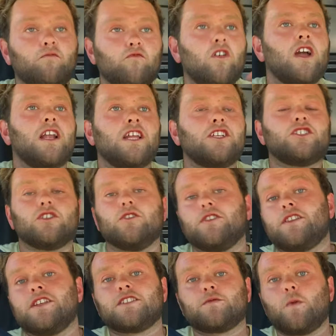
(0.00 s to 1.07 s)
really
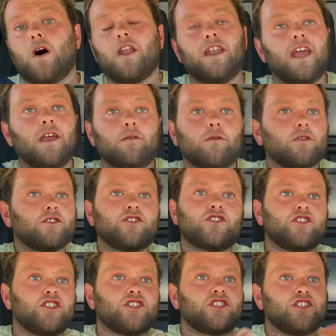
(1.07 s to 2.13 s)
enjoyed this one it was
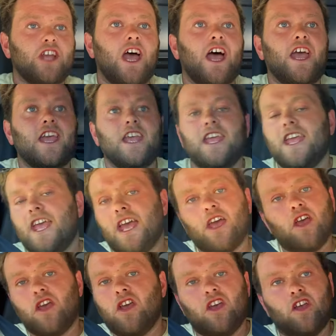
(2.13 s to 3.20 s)
just yeah
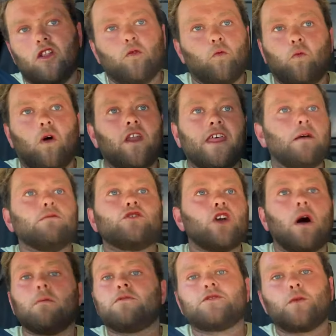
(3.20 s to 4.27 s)
one of them
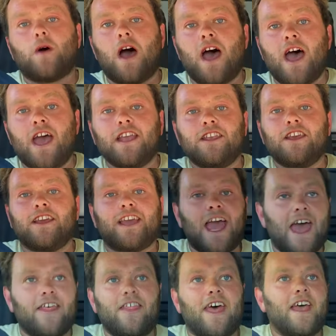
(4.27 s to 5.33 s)
jobs where you
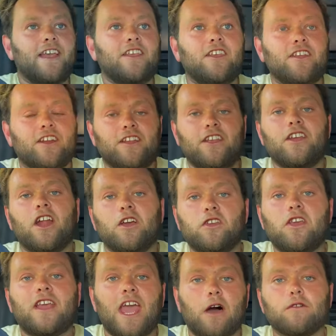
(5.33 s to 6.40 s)
get there you, you know
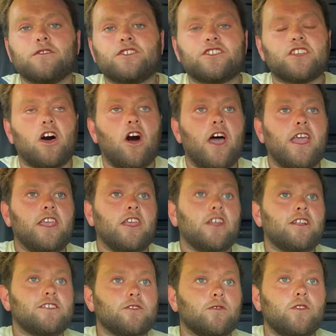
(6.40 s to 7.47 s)
you get on site
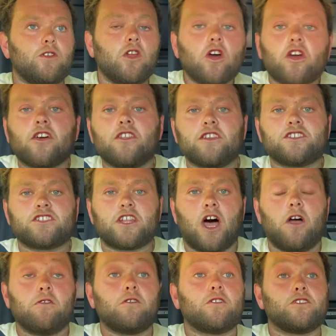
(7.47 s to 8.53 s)
you sort of look at the
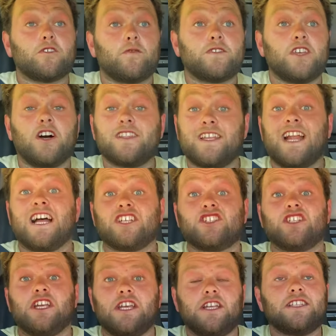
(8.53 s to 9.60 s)
stone because obviously i didn't
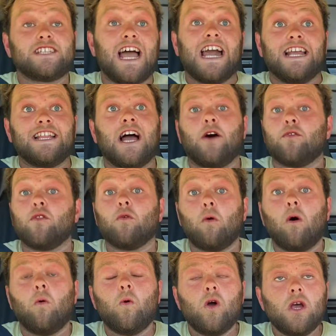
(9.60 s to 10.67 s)
actually take down the
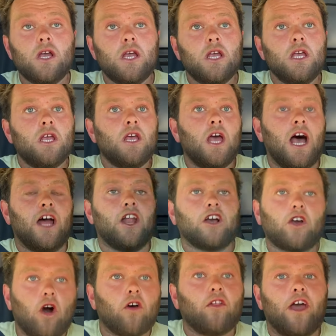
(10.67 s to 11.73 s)
wall and i
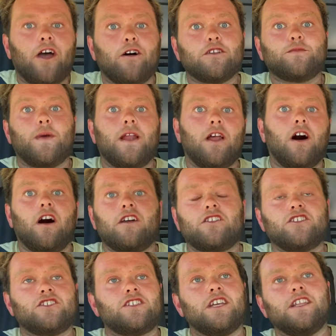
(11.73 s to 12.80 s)
got there i was a bit like i
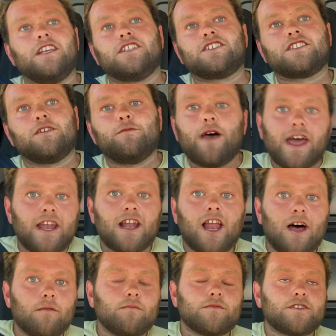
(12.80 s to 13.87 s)
just see these cement
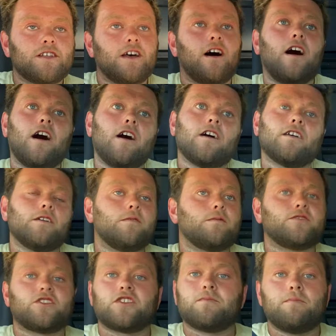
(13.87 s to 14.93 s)
lumps oh ah, it
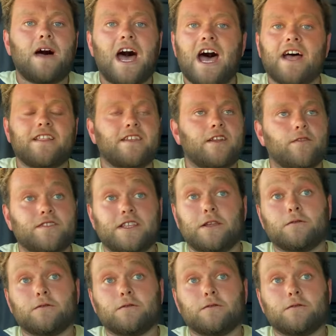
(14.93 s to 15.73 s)
was just mad and obviously there